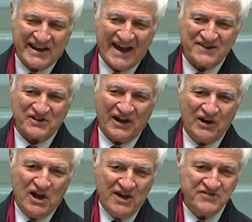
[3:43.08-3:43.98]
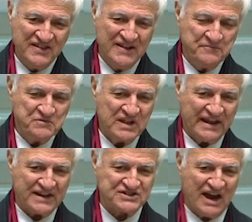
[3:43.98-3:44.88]
country on earth
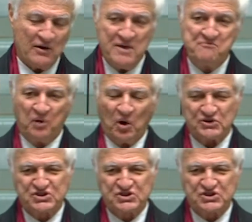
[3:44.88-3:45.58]
that has no import